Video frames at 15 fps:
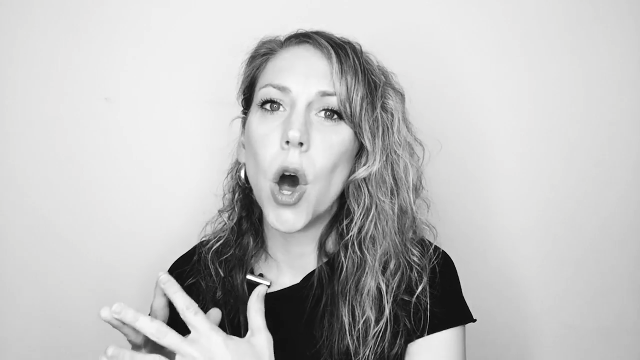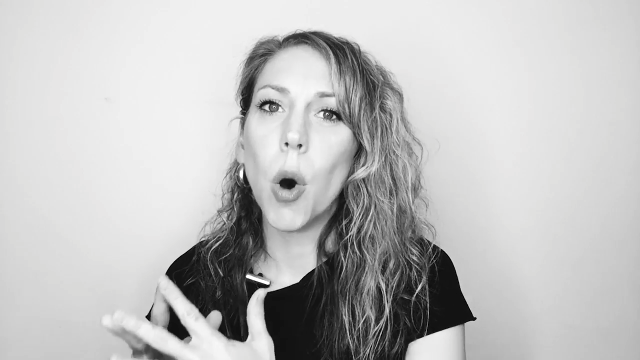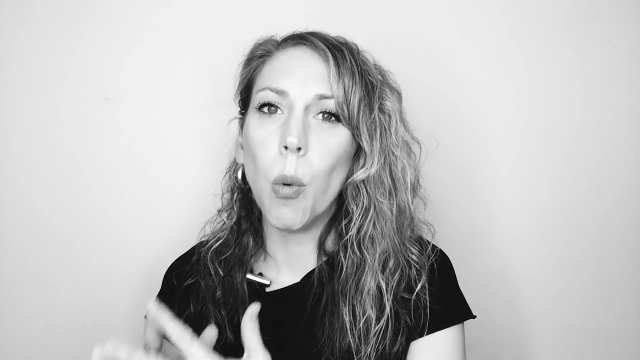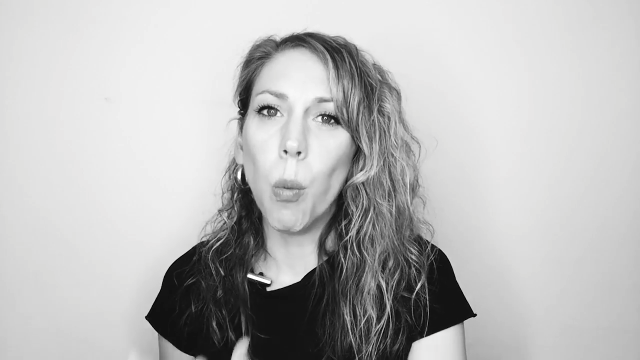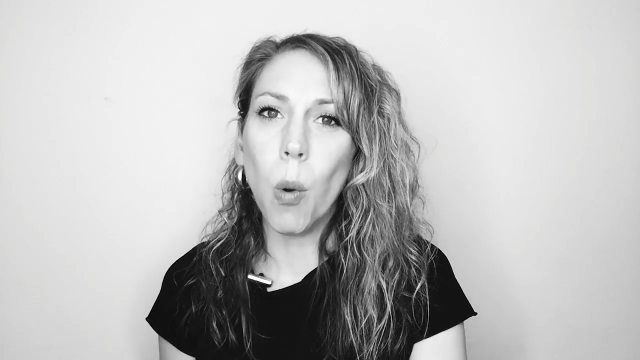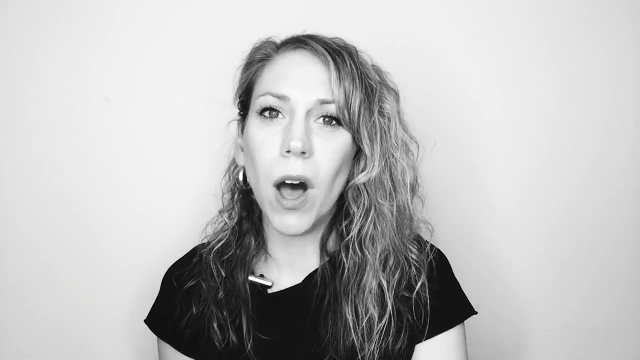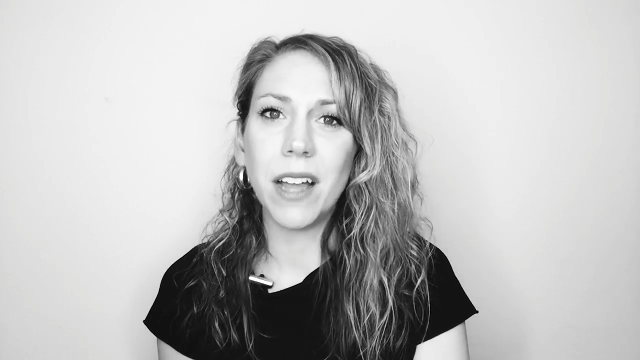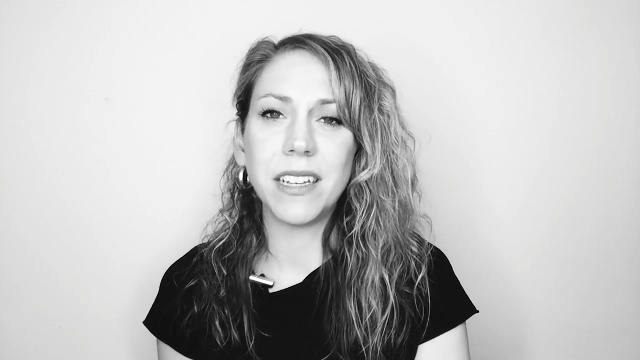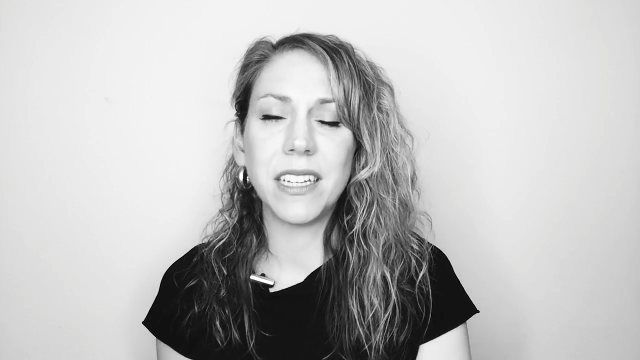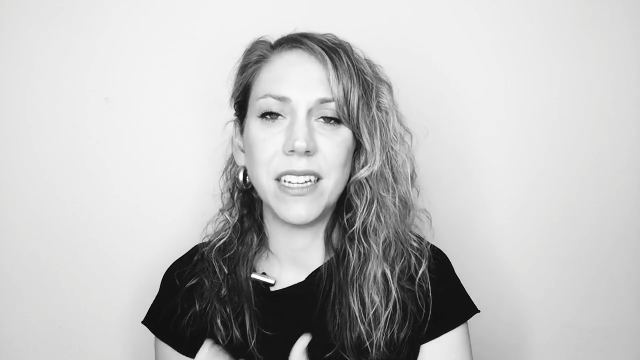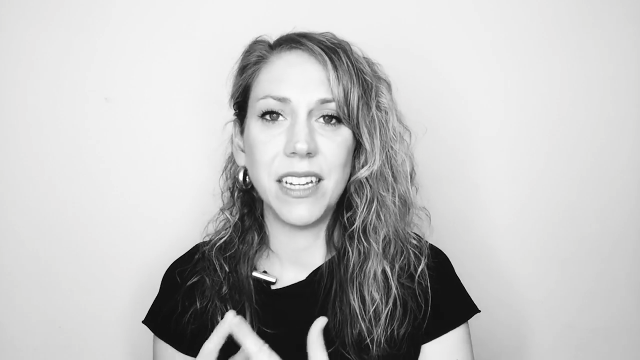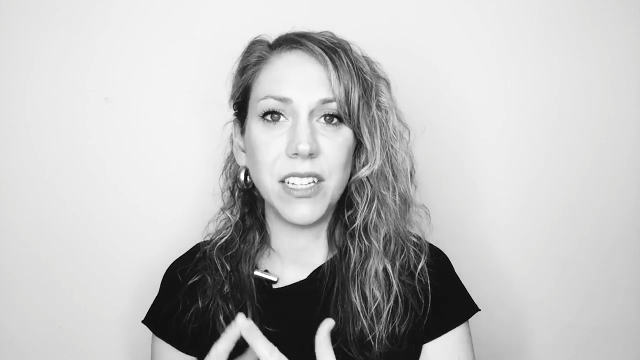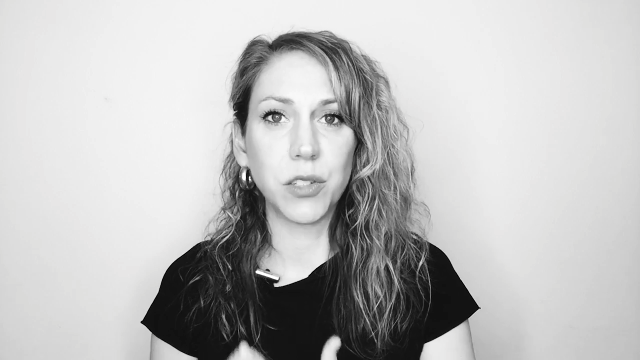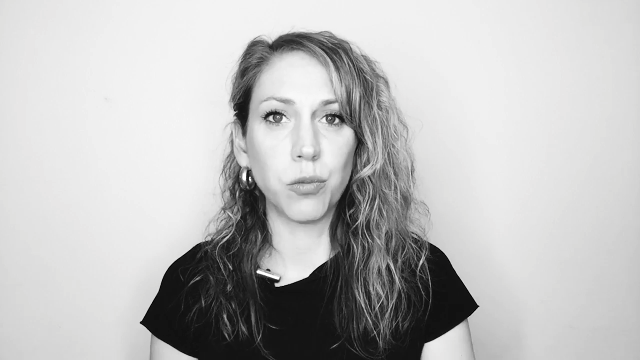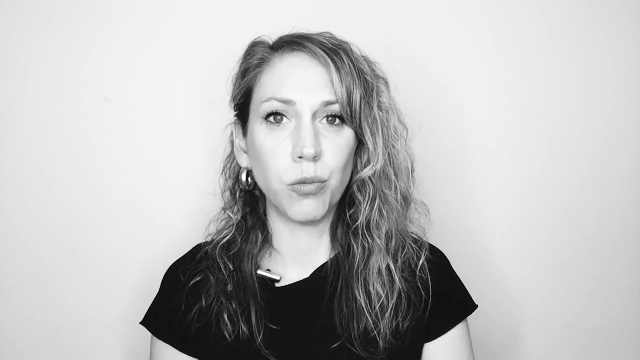what
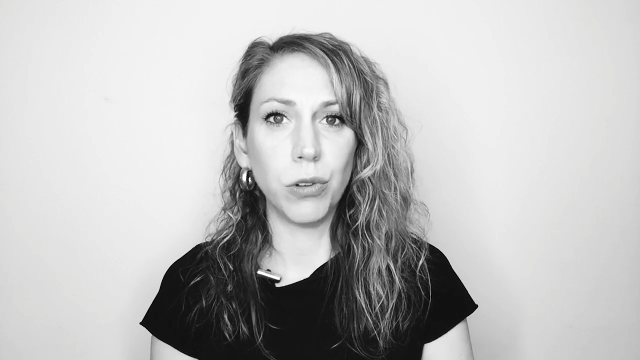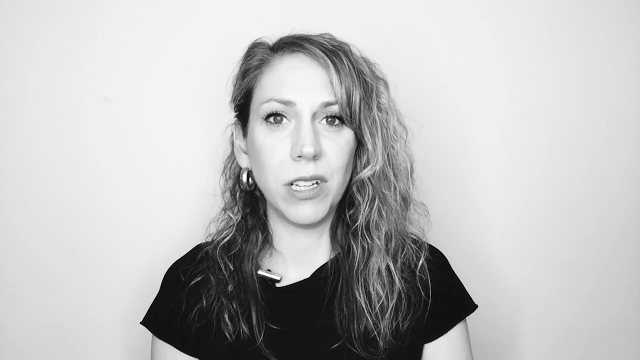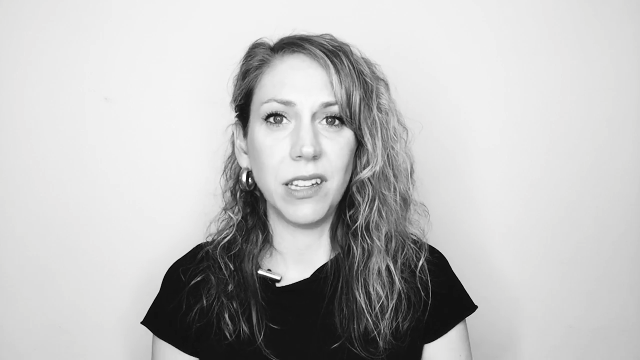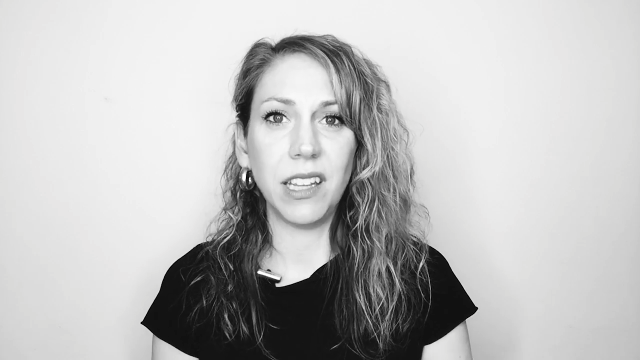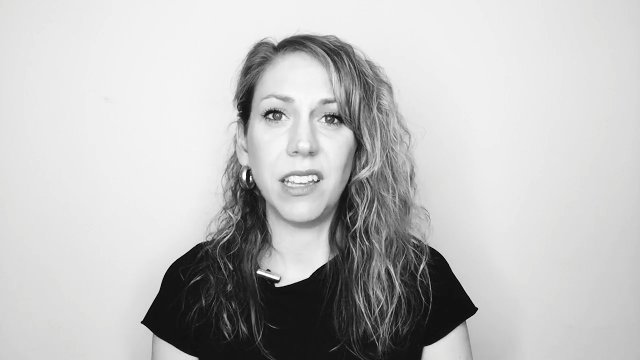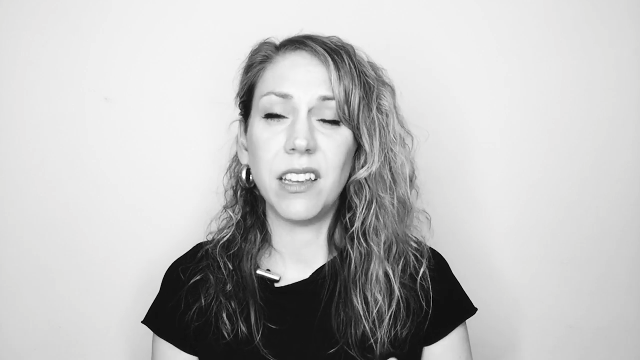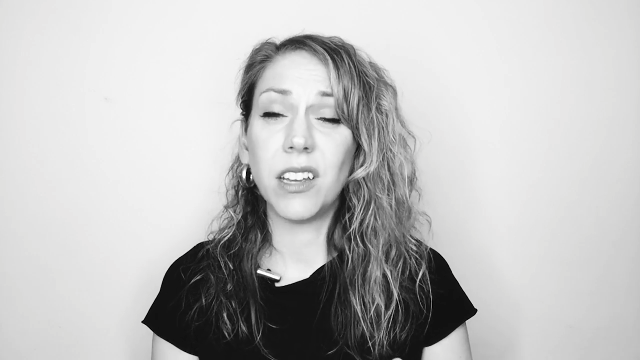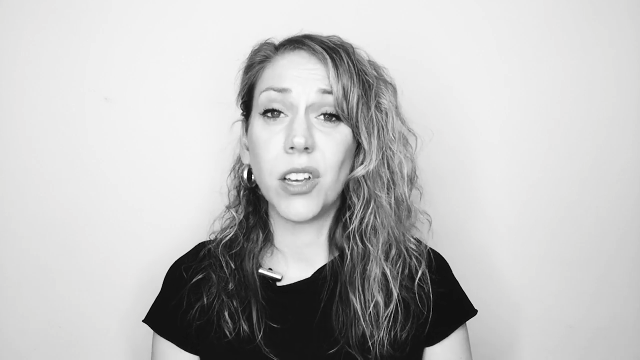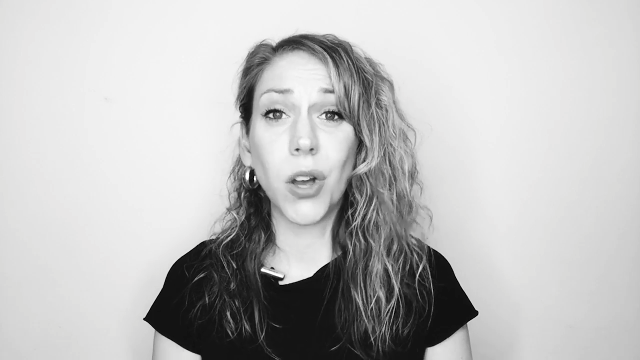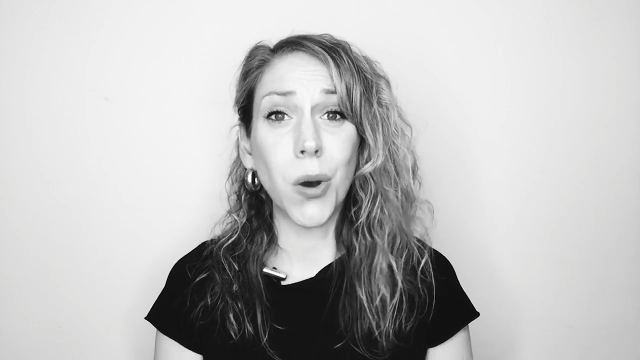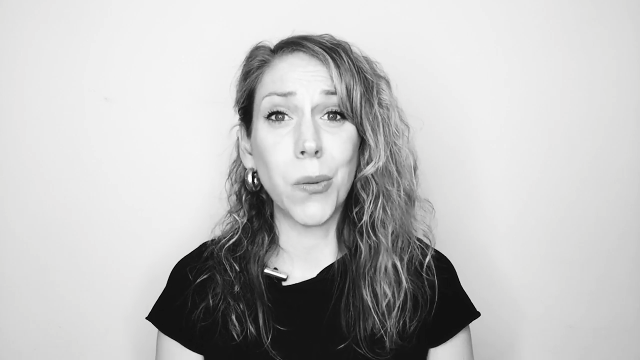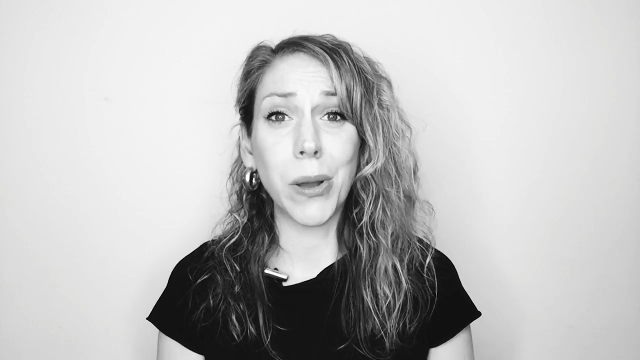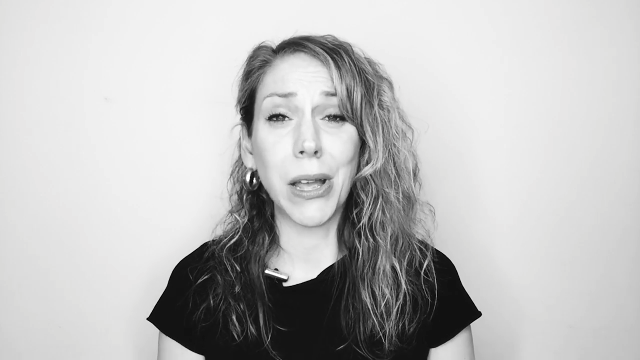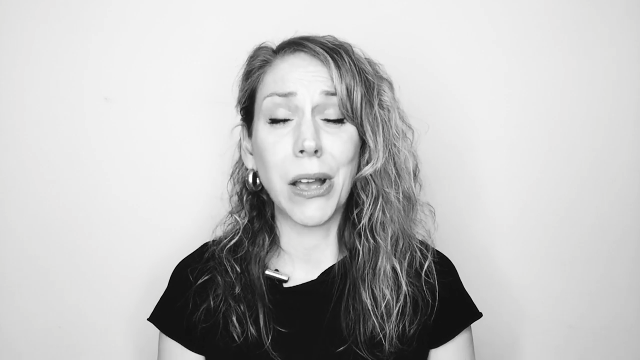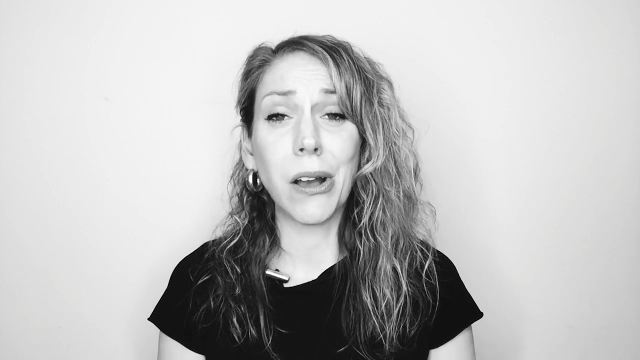is really
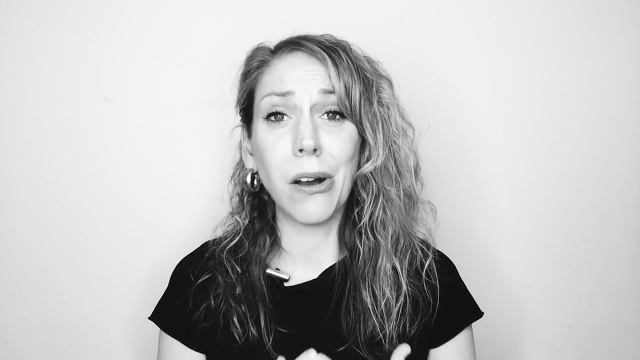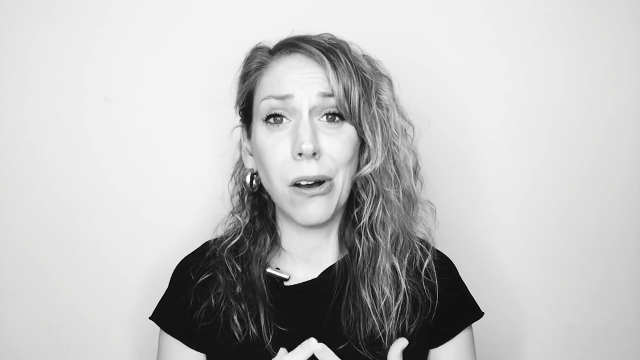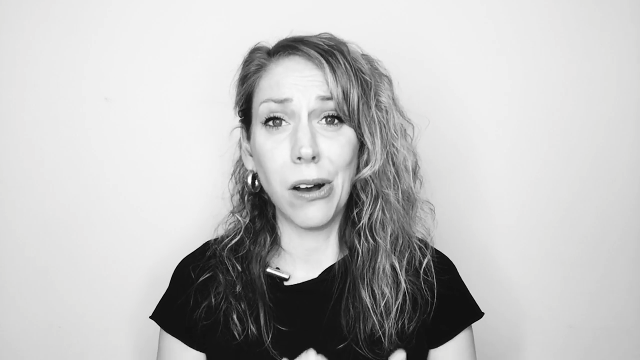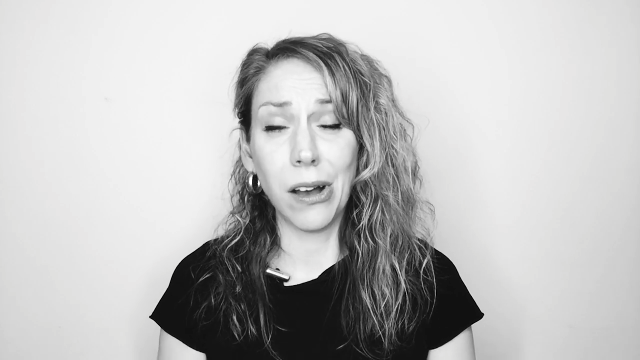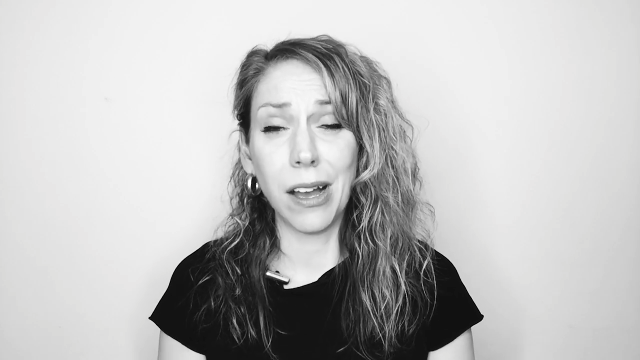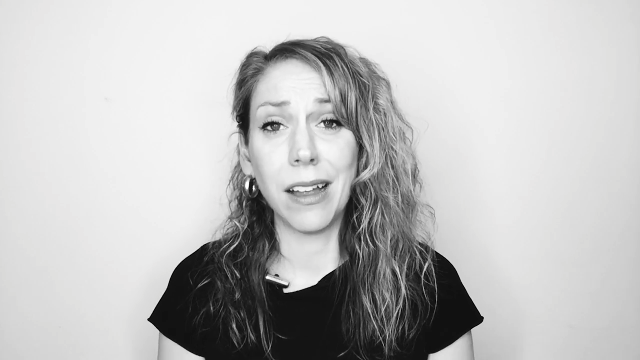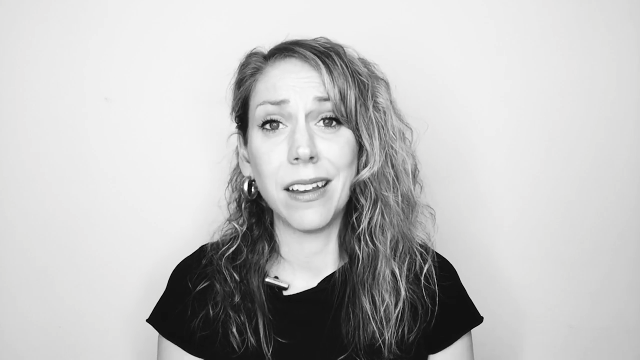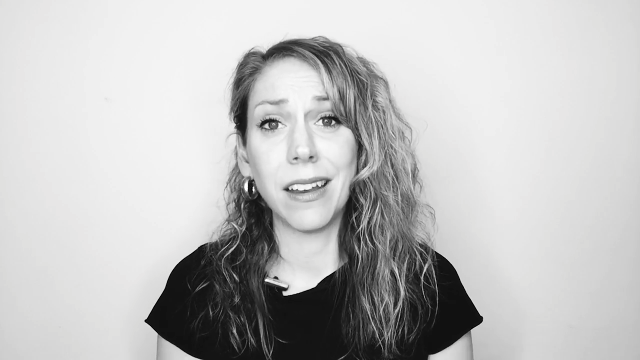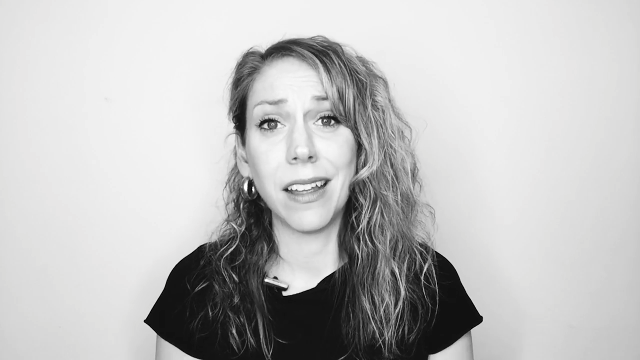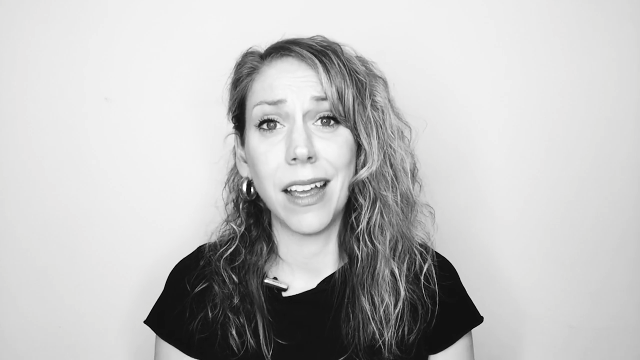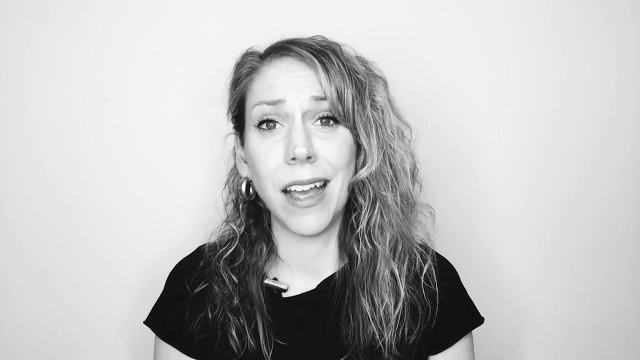going on.